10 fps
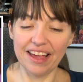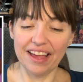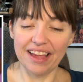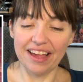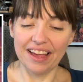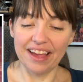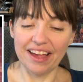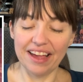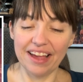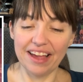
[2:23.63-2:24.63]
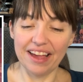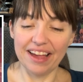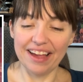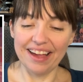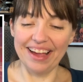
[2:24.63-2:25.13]
Hey, are these your
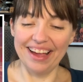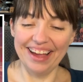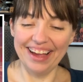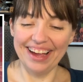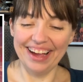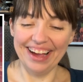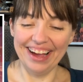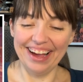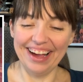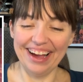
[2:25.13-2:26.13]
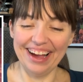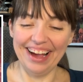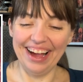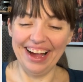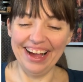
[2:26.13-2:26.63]
drawings? What? No, oh, no.
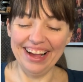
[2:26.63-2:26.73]
Good.